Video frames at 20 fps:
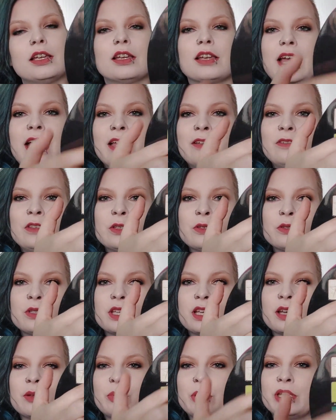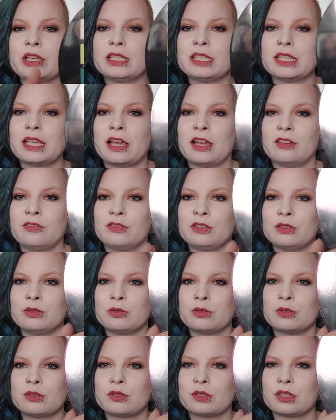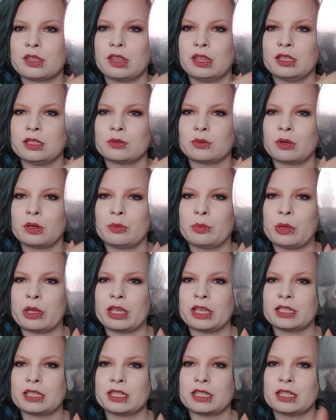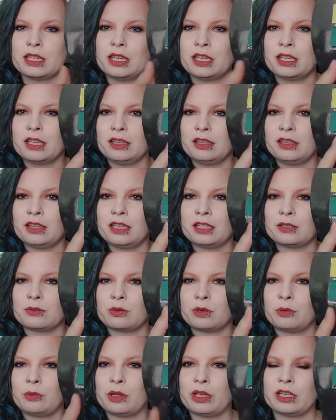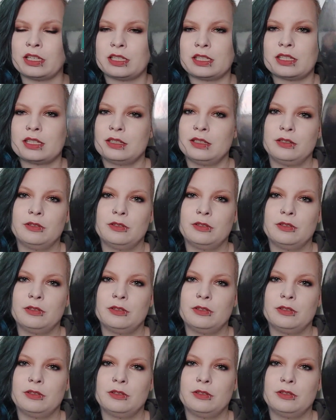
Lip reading: I've used it a bit. I've used this one a bit, and this one a bit,